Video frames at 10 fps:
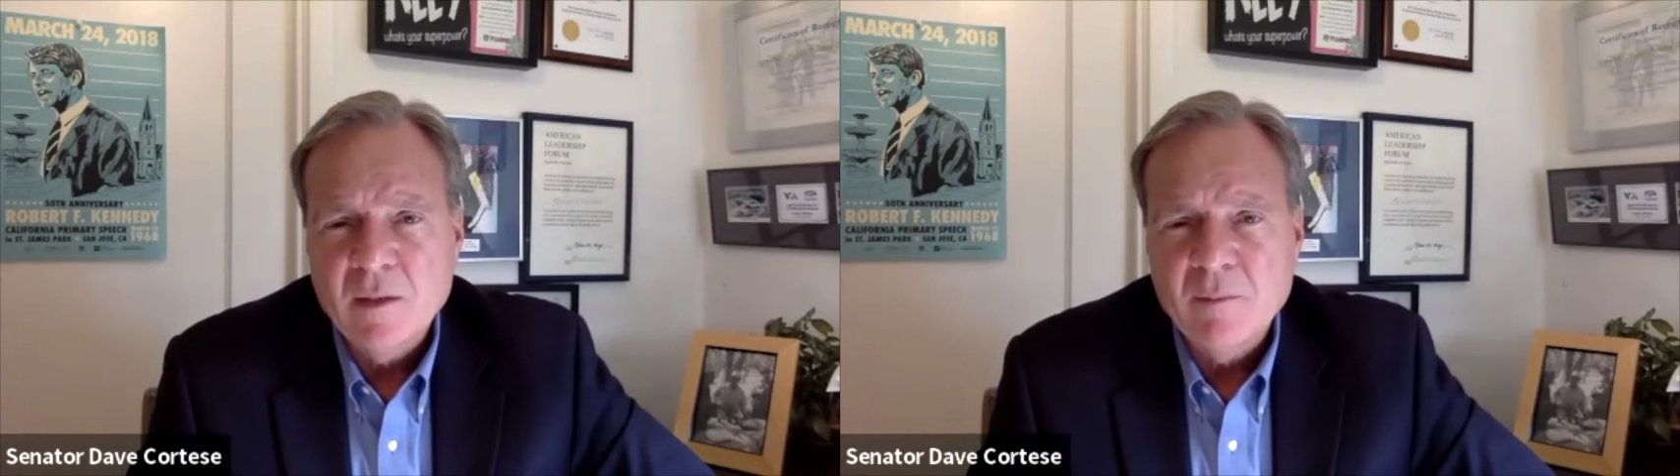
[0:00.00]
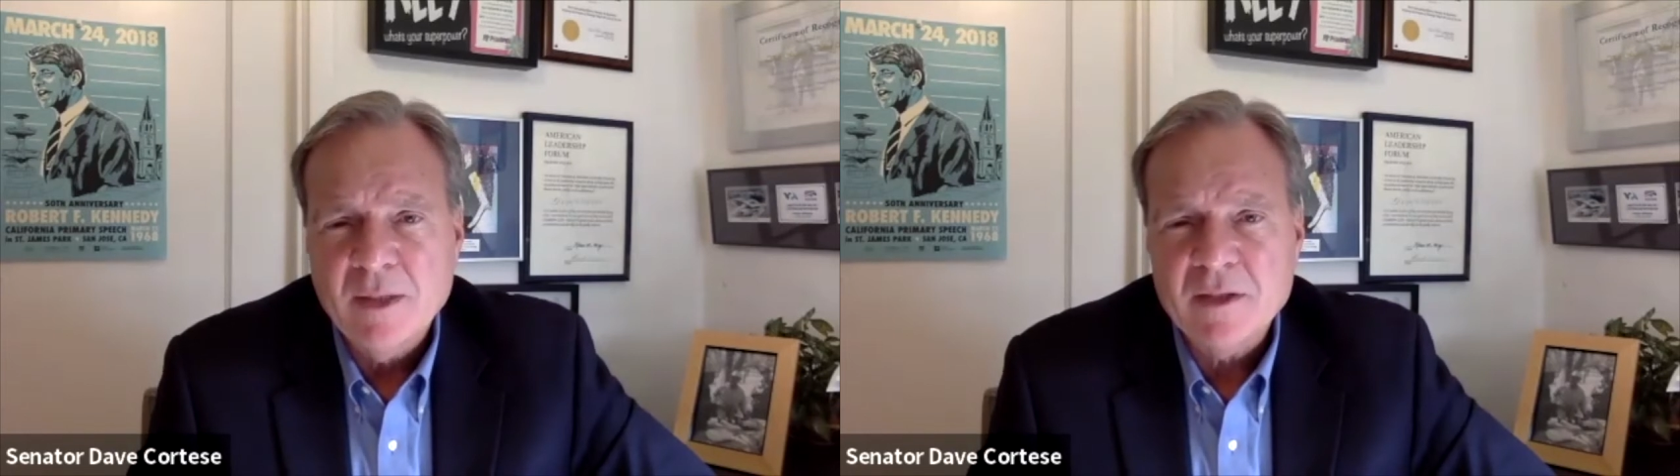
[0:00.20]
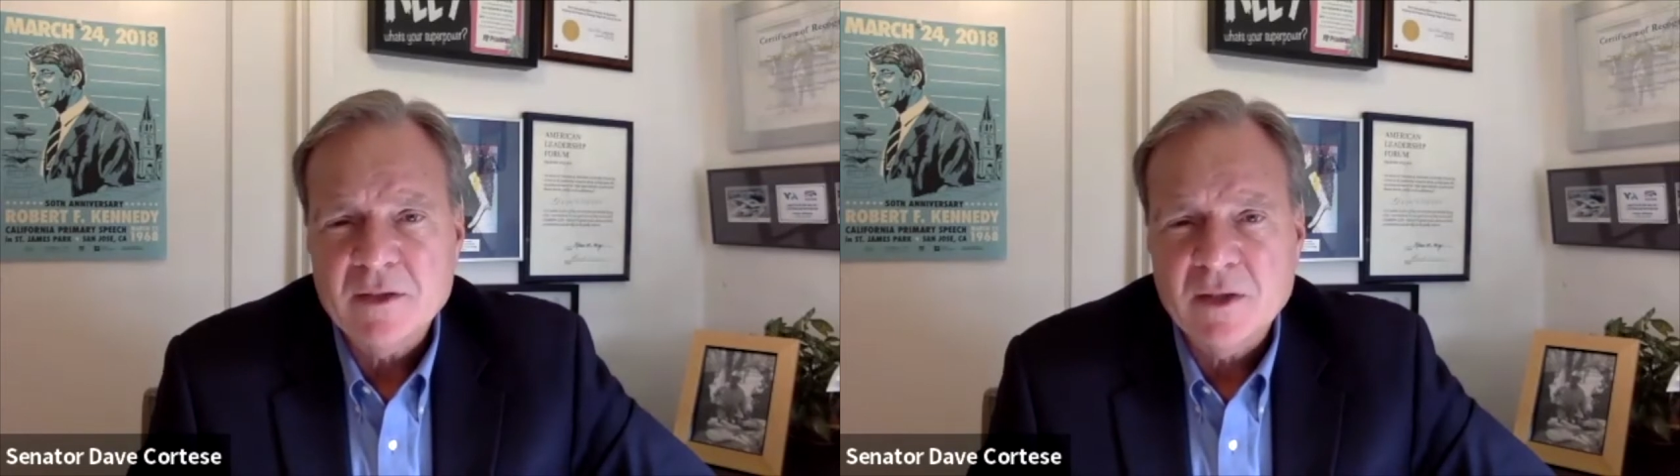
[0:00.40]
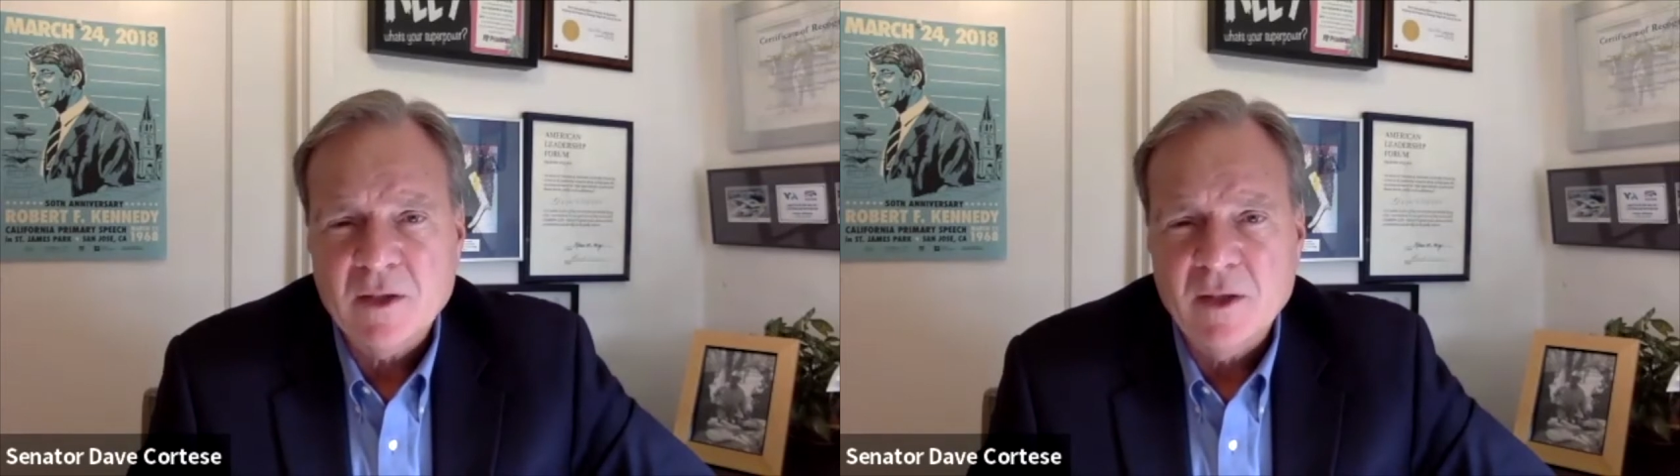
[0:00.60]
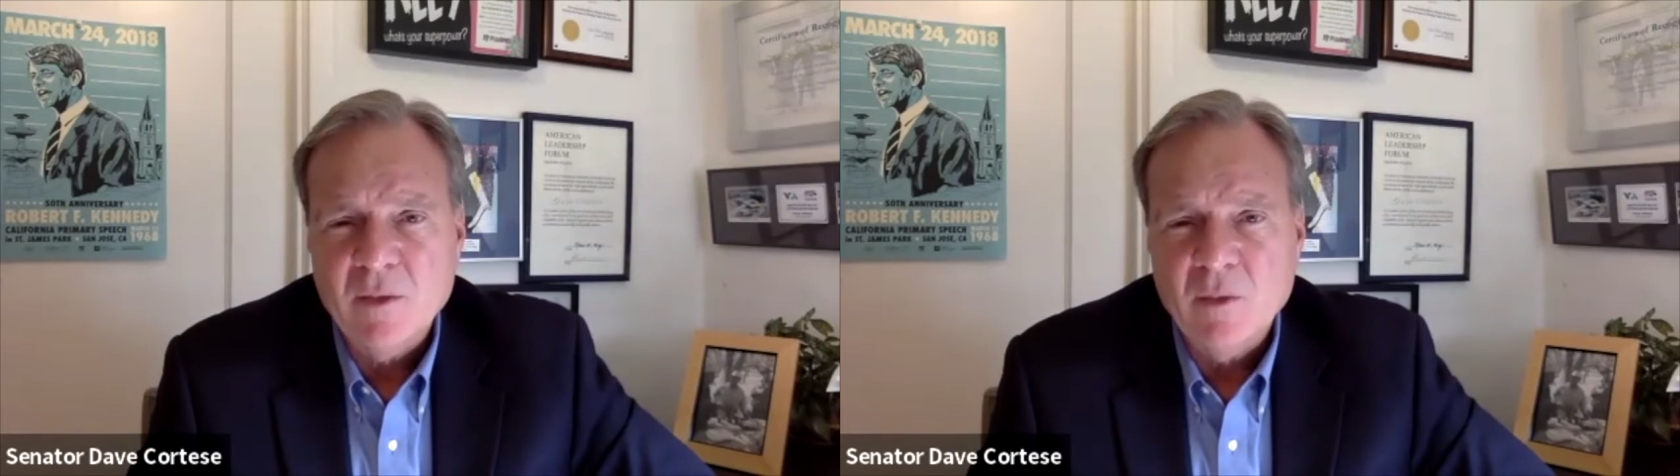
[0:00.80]

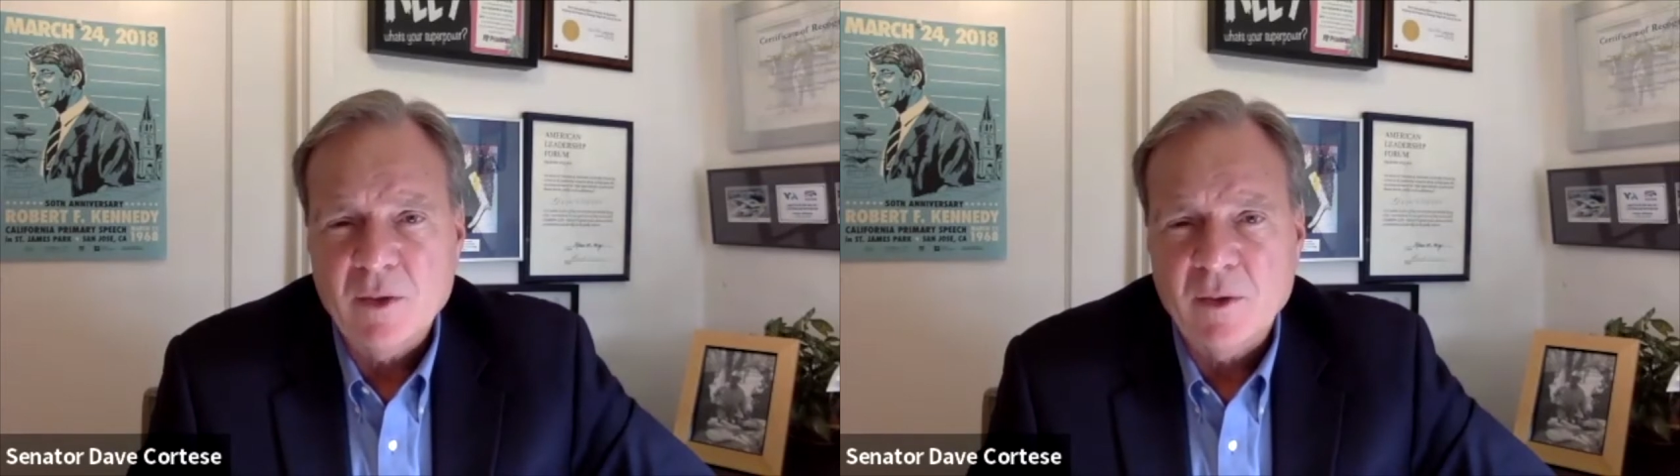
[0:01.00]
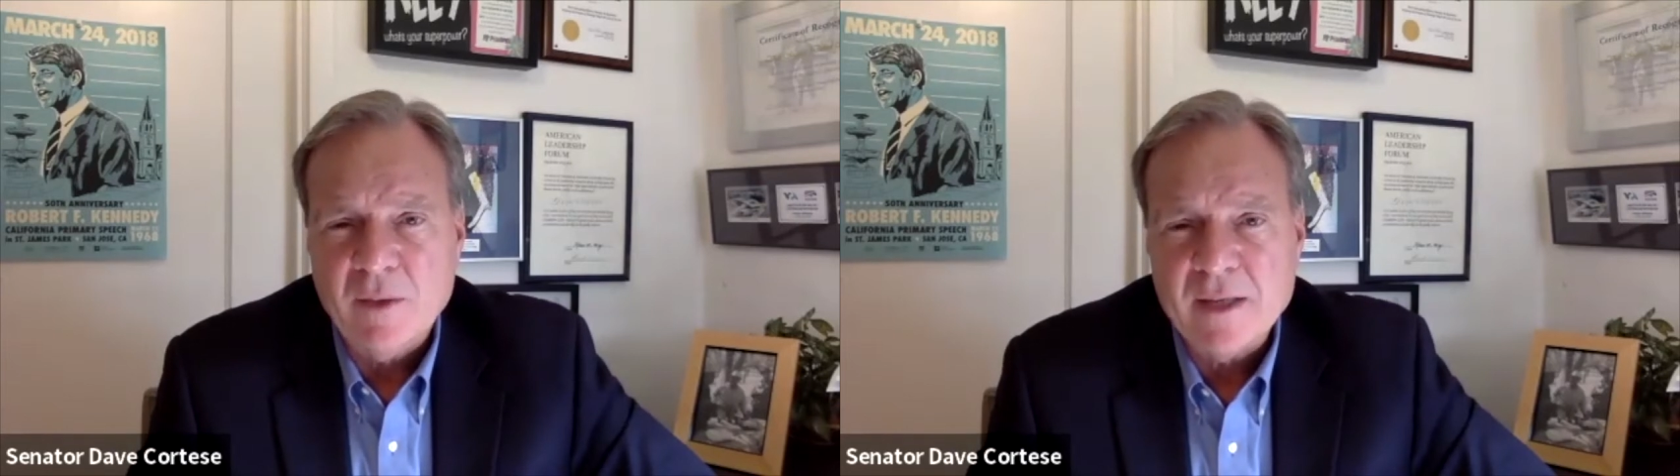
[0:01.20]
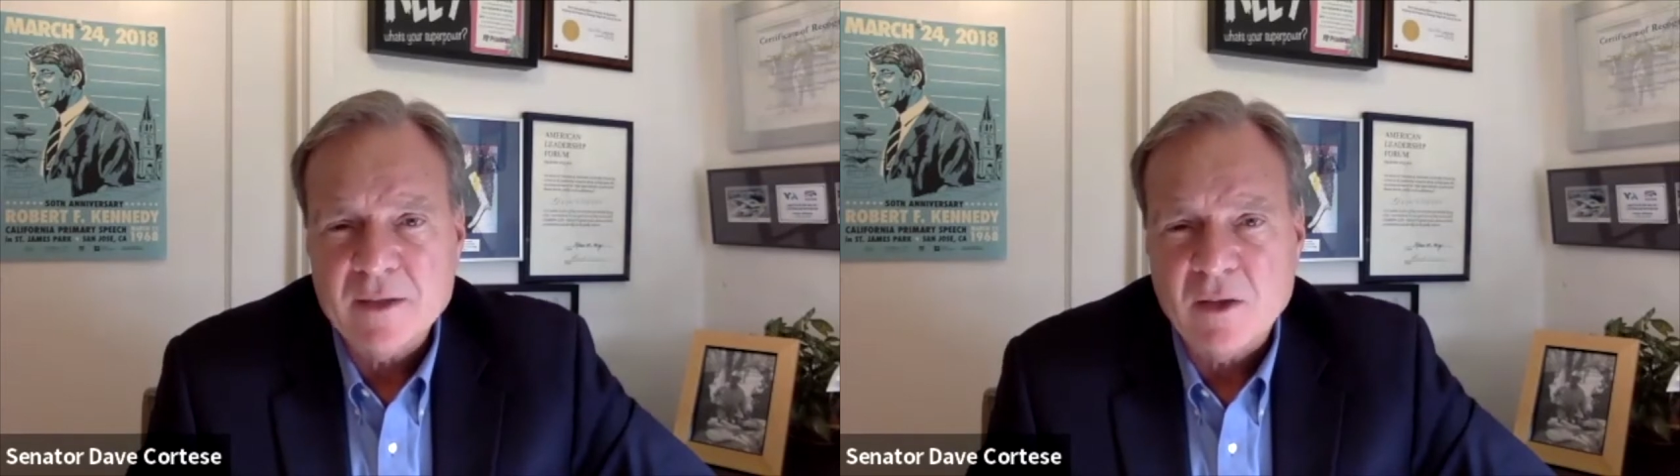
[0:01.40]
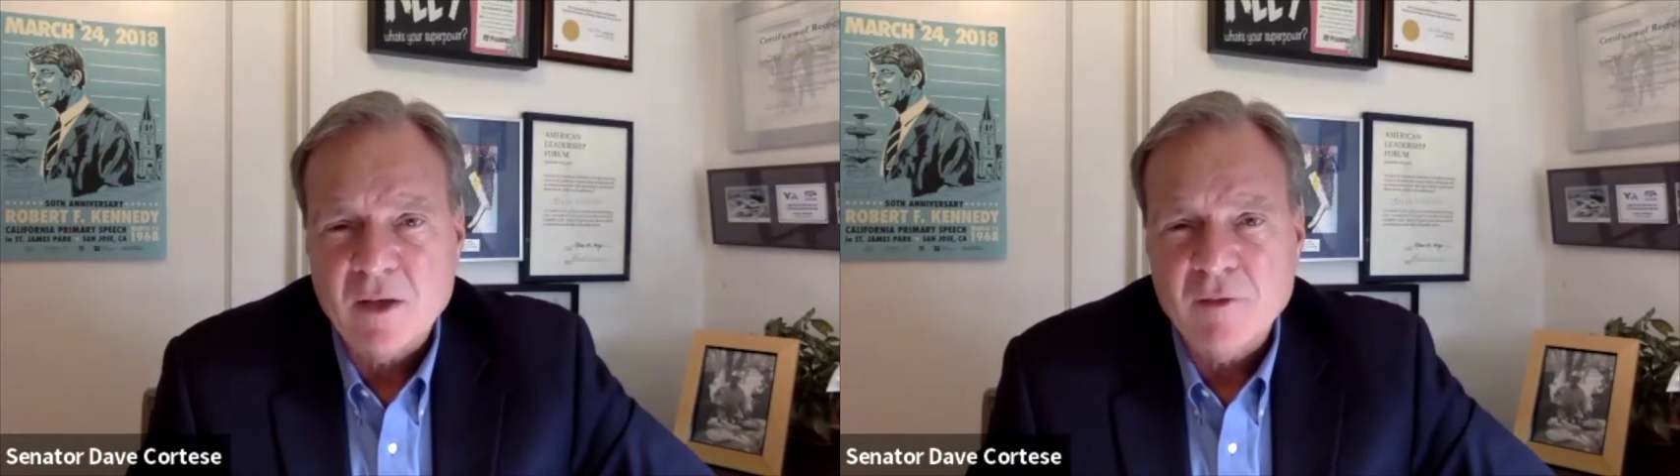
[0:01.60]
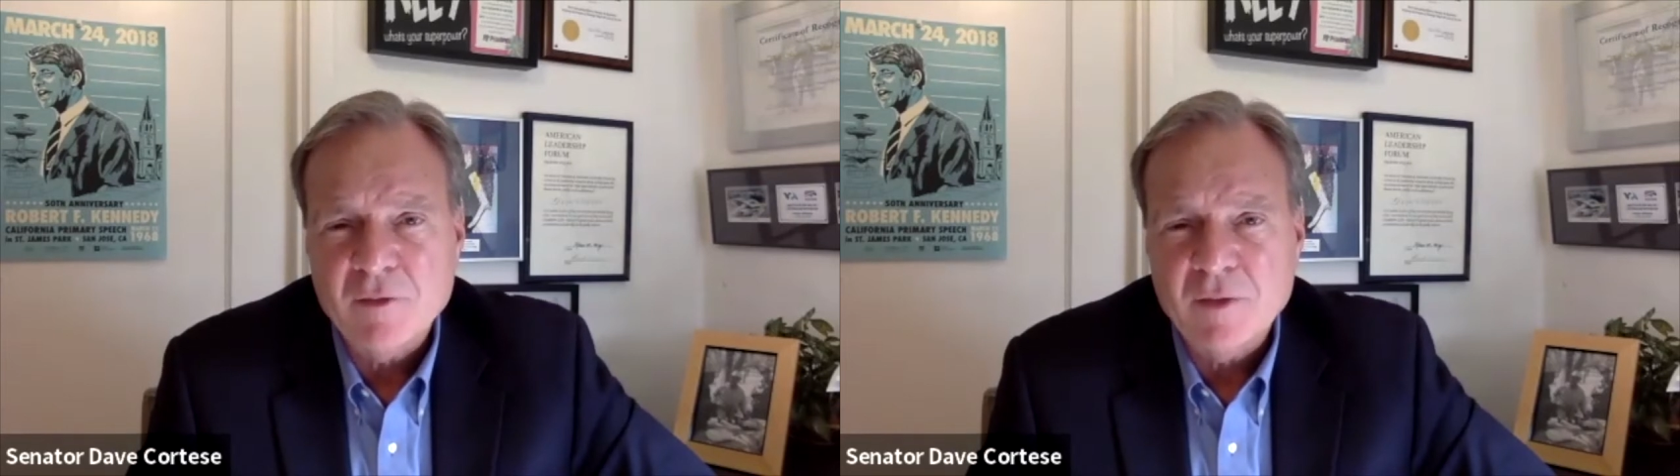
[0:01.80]
basically work your ass off.